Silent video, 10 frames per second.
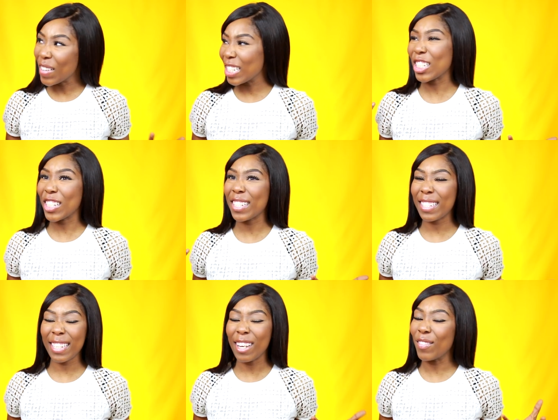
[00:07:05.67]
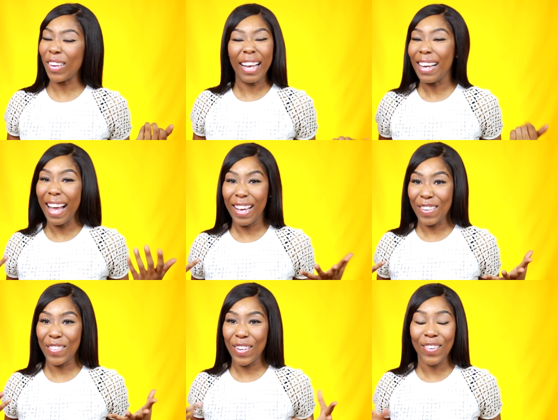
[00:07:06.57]
Is it good stuff? I
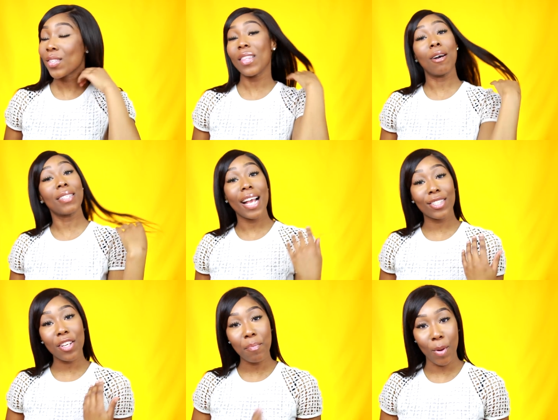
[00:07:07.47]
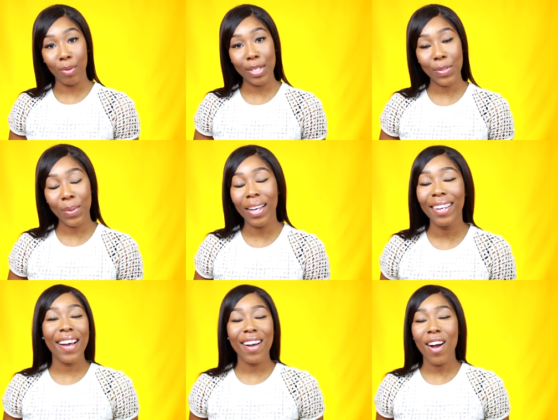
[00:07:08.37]
don't know. So that was actually a bonus
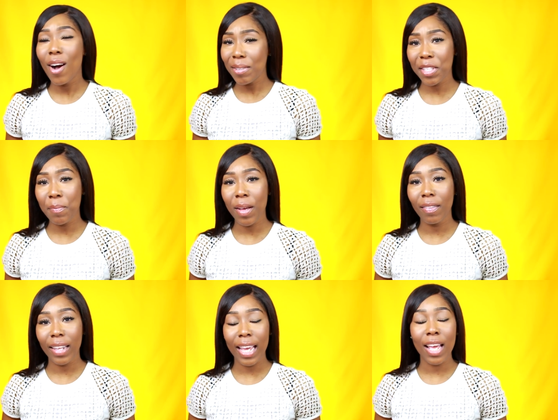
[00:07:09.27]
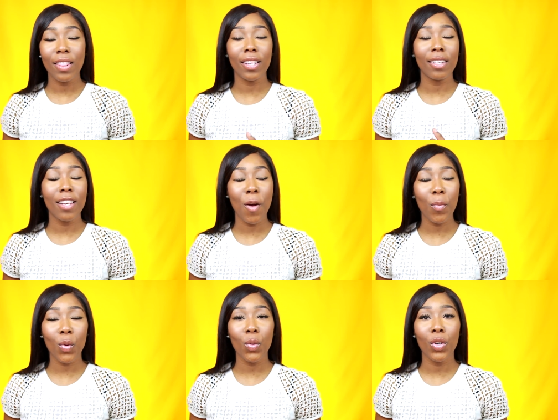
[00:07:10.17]
one. Uh, ultimately, the
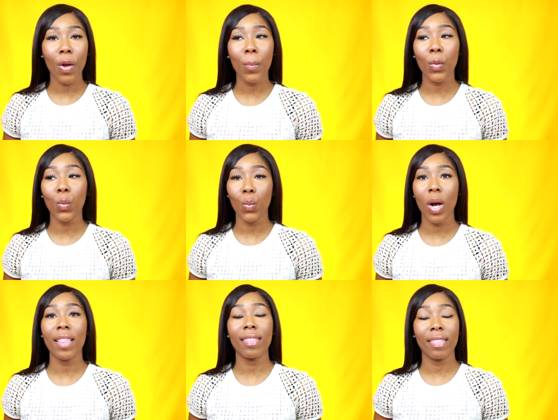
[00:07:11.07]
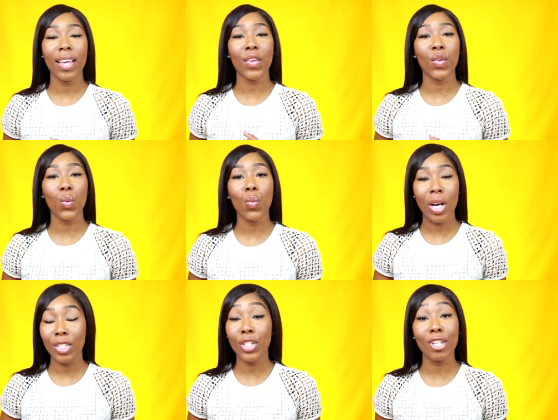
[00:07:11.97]
number number one thing you
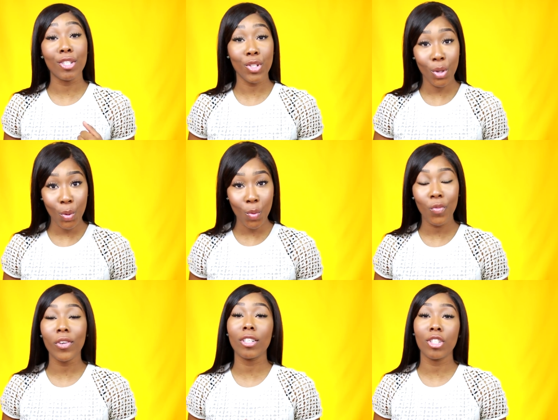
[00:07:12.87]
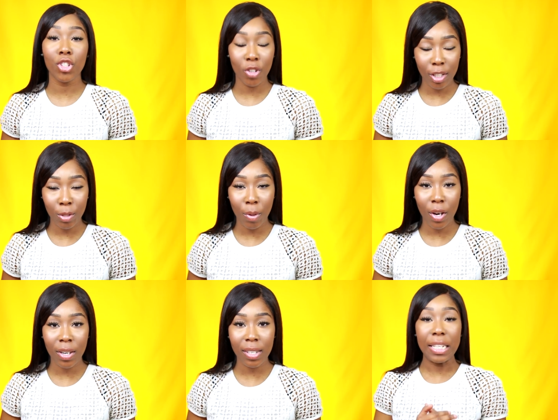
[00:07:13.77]
want to do for your stretch
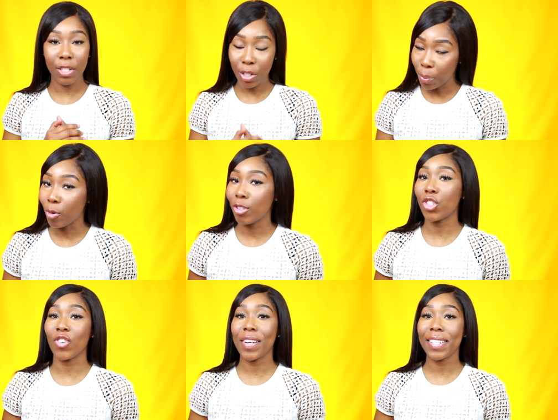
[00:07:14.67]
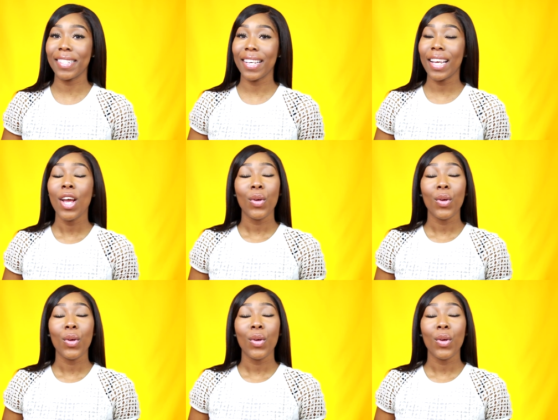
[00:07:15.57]
mark is to moisturize it.